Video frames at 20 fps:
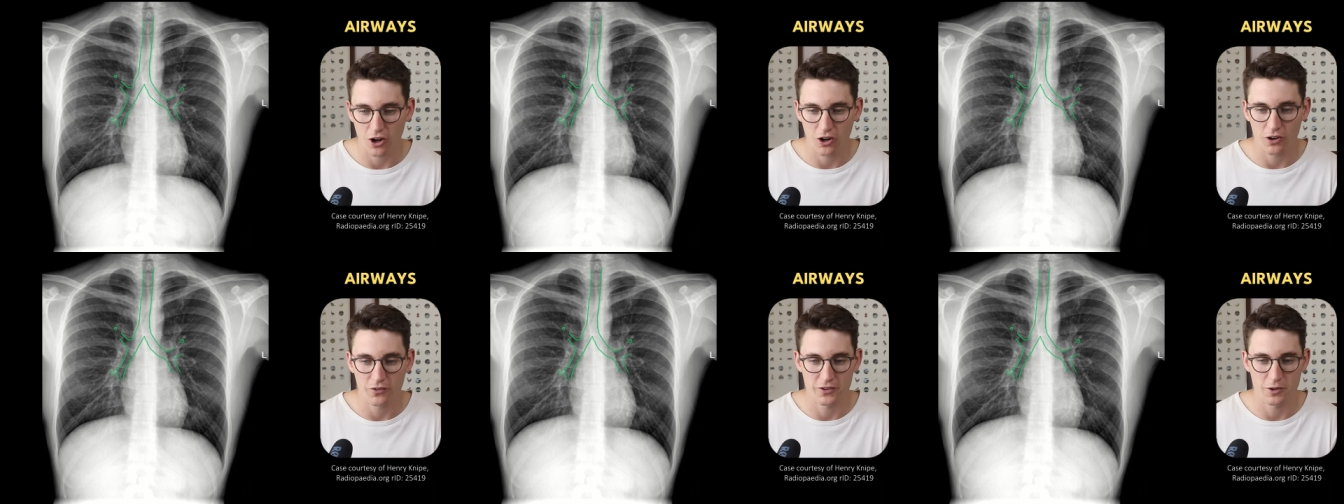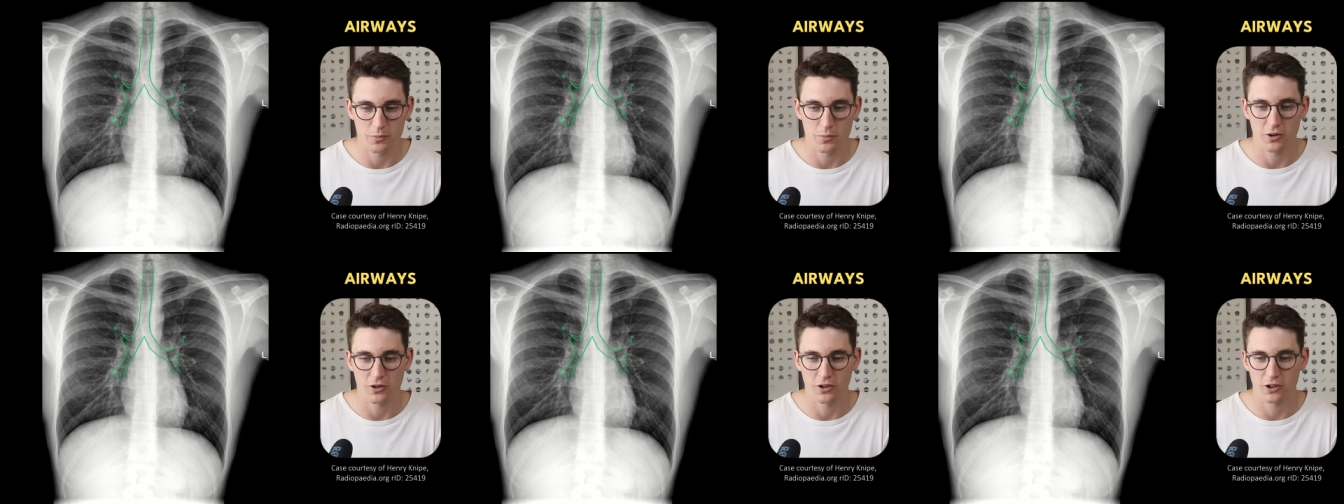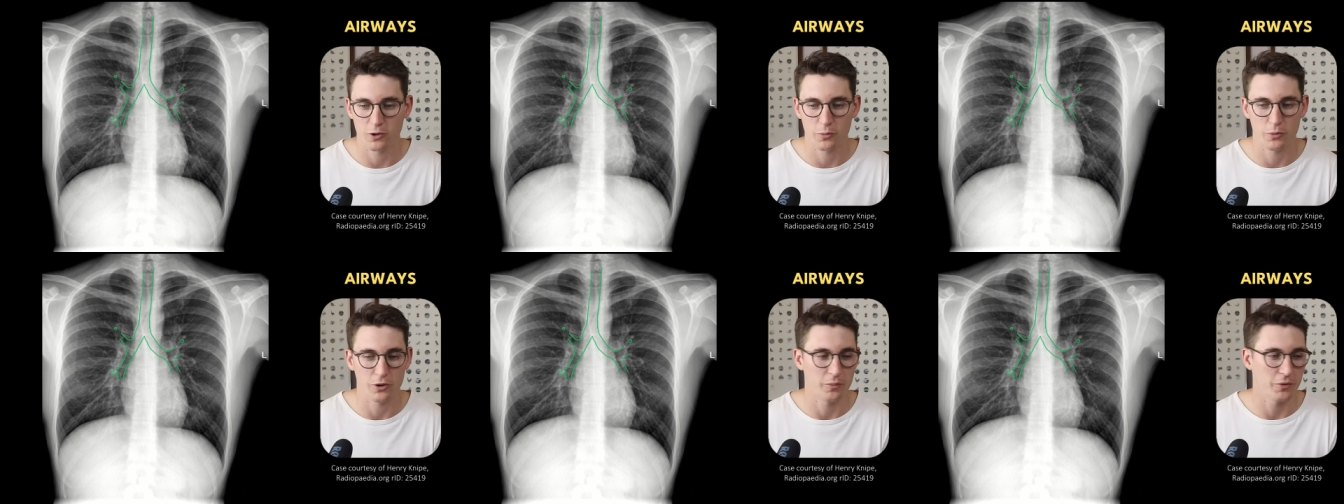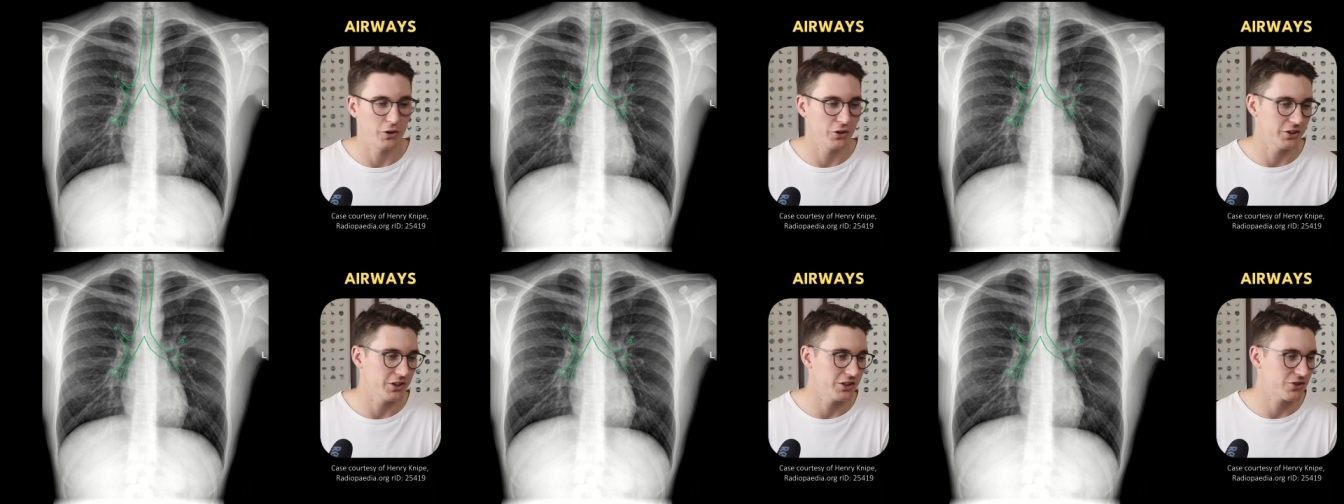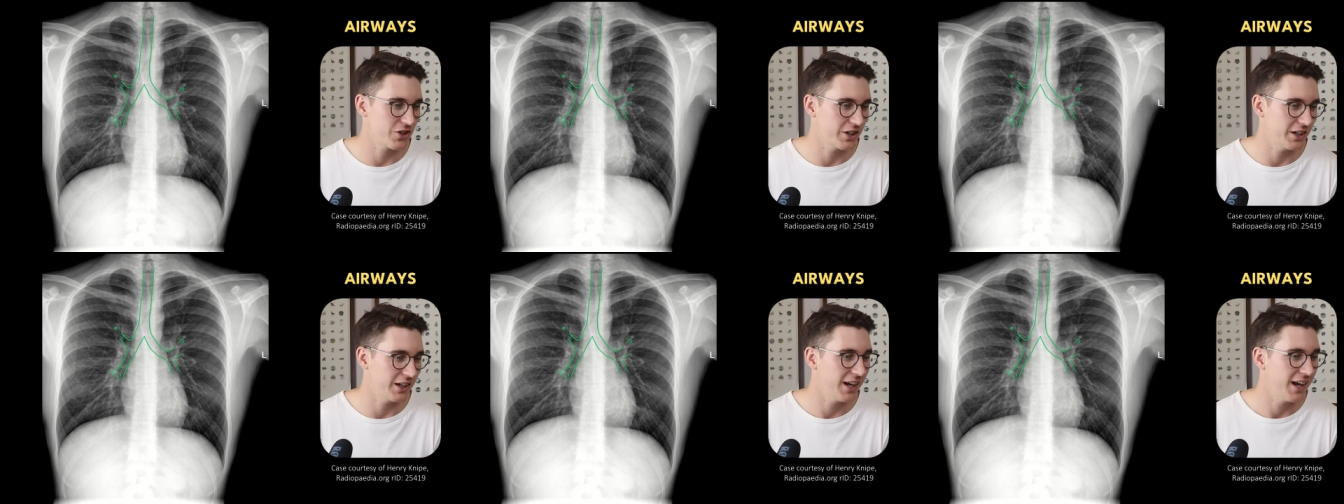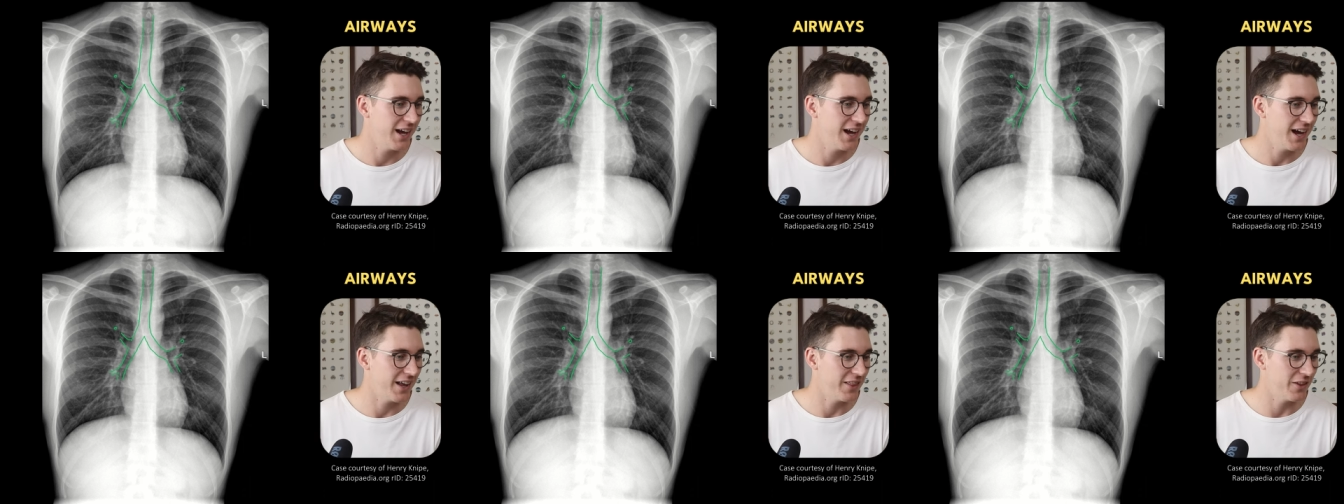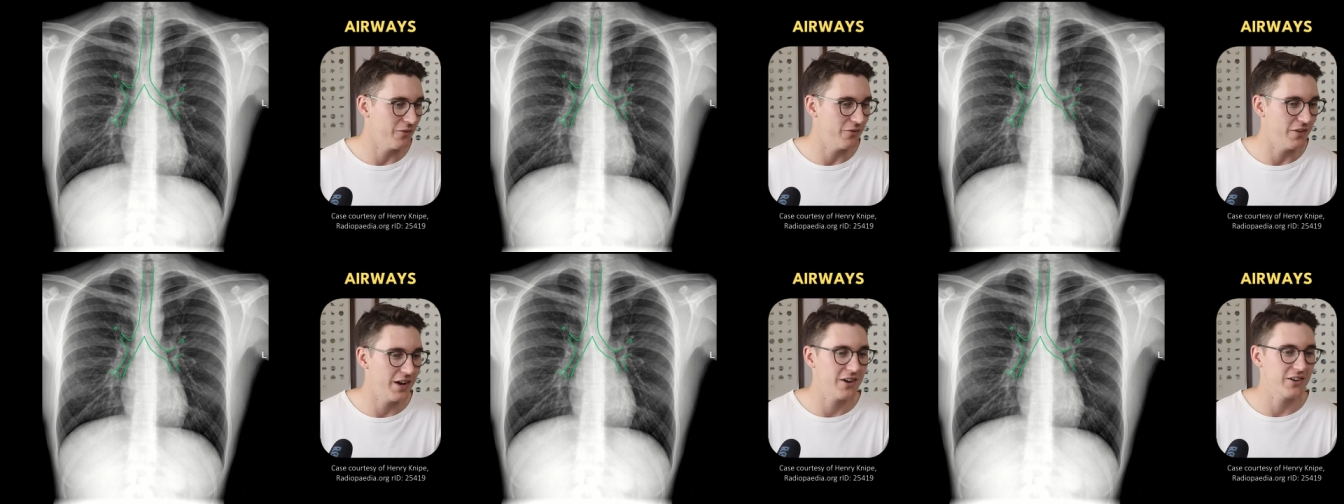of the bronchopulmonary tree and
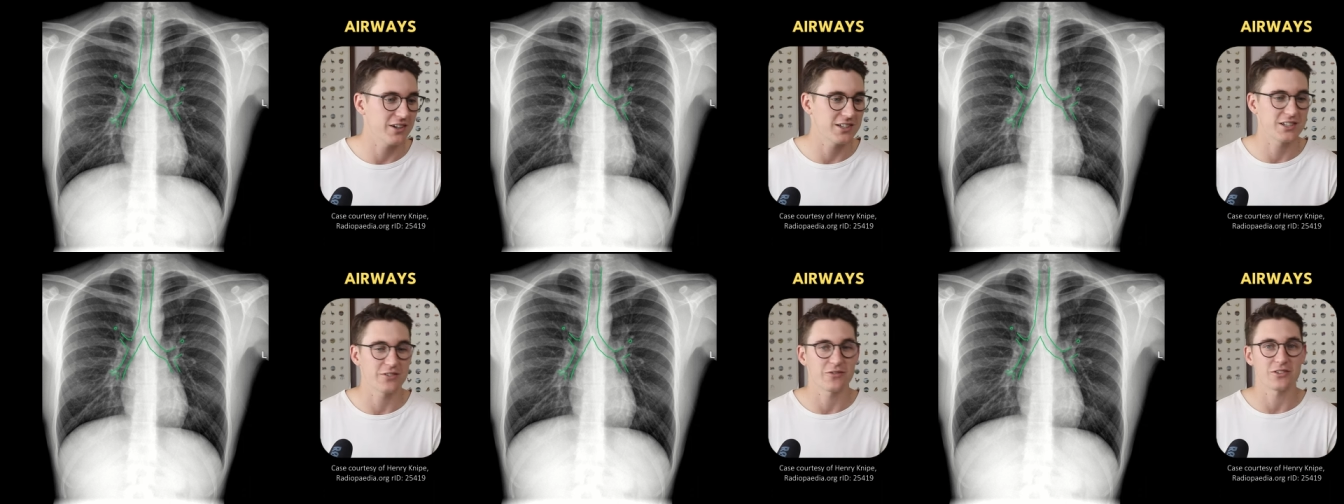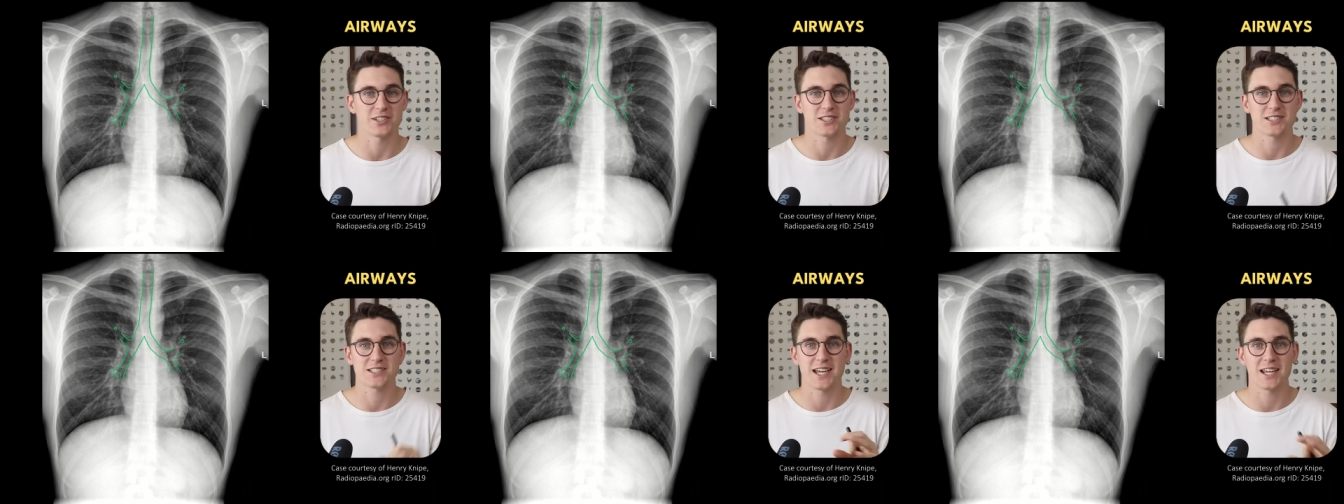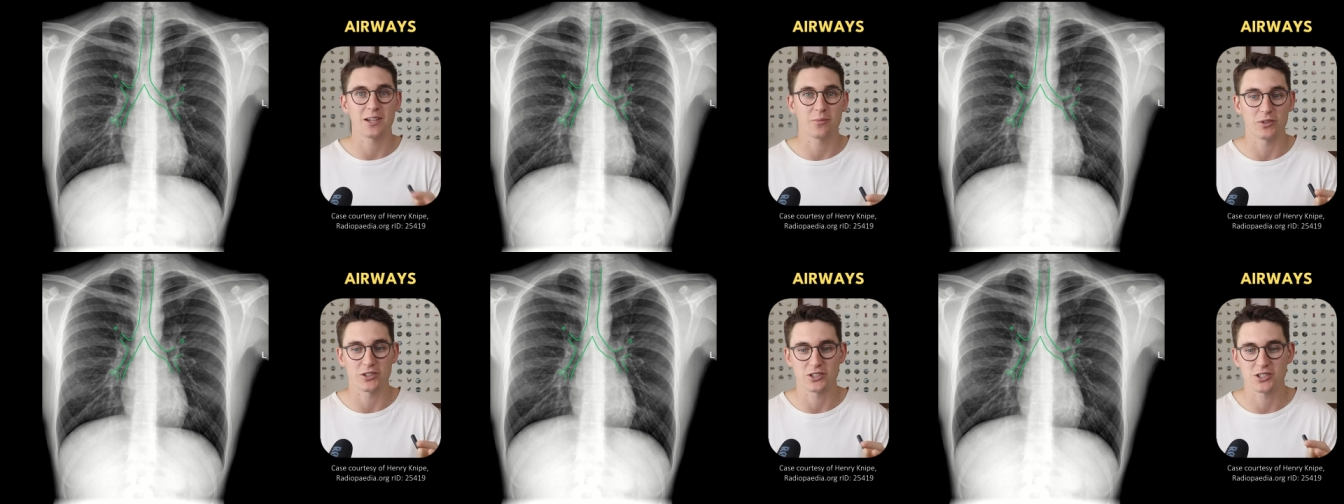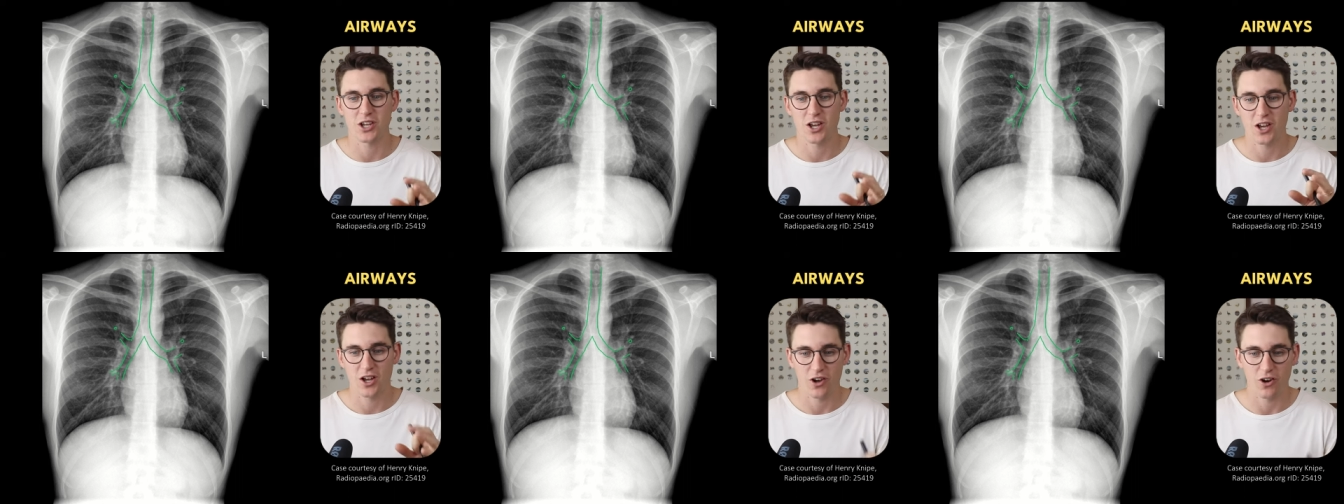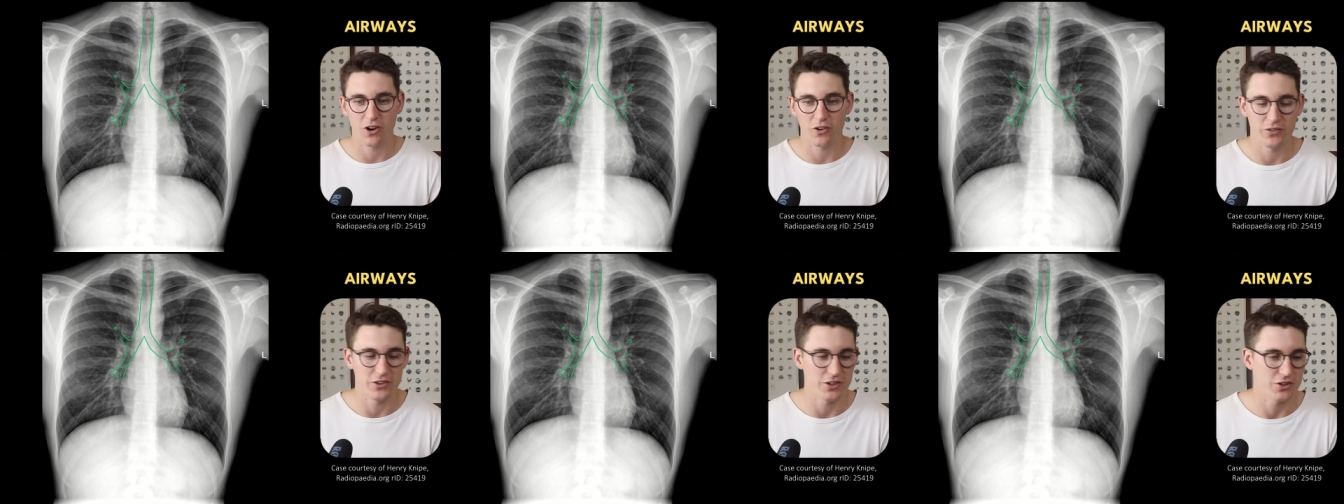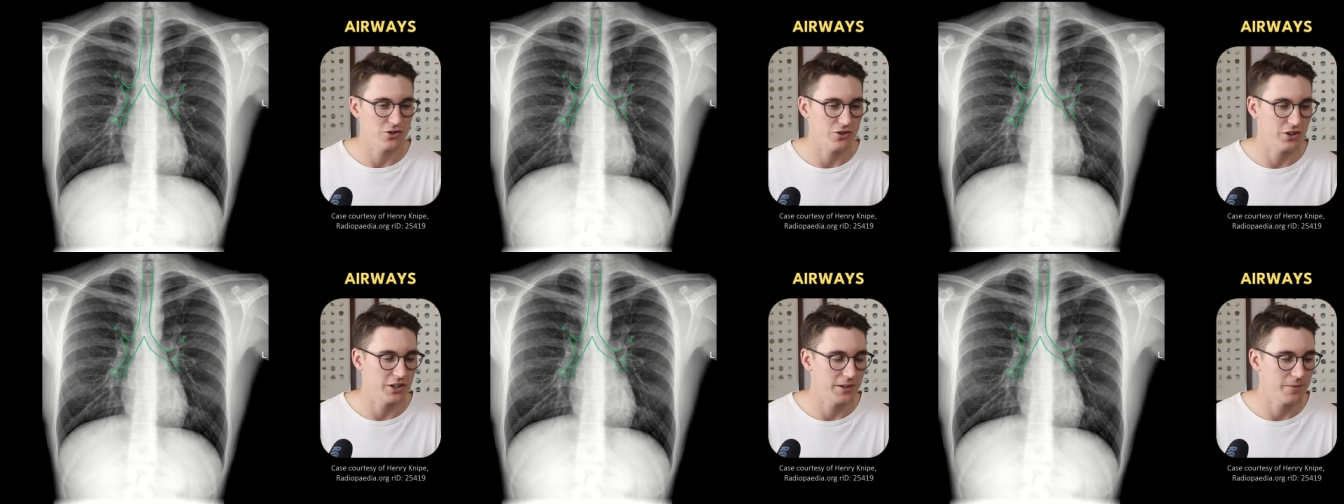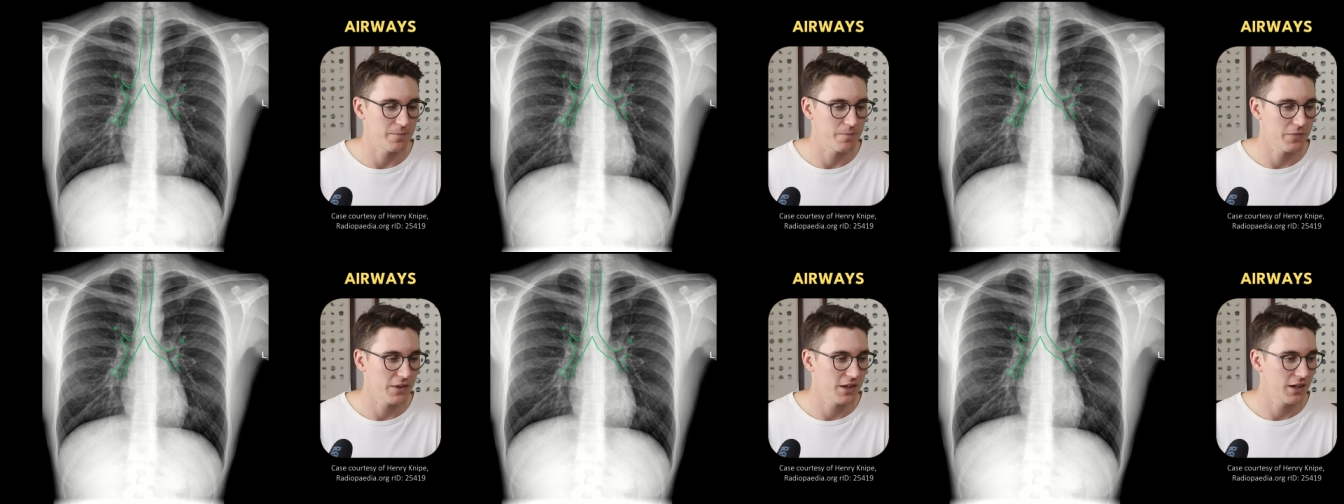the various different segments of the
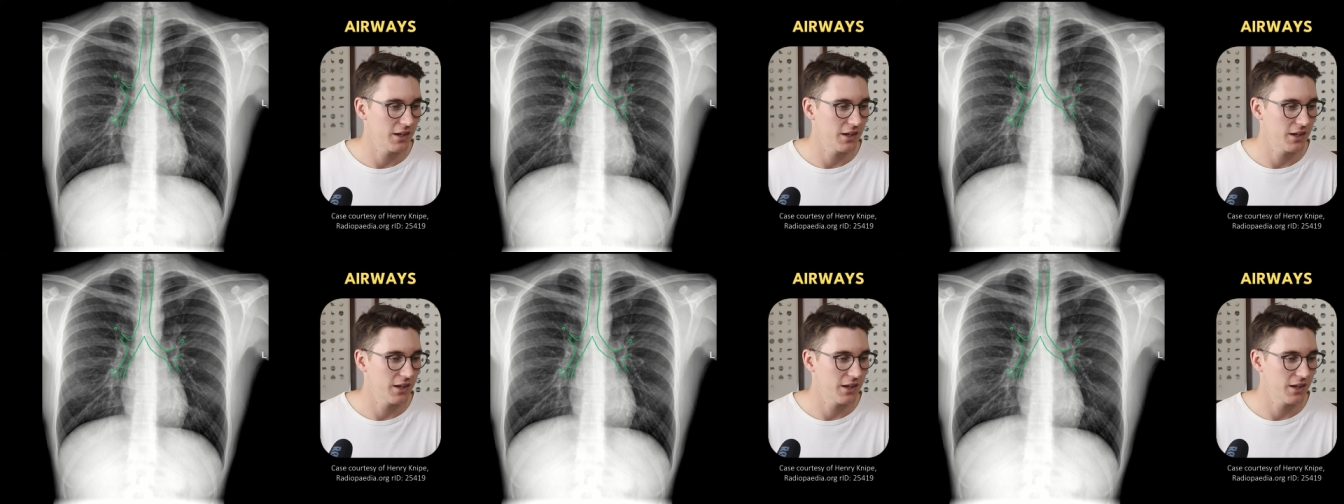tree.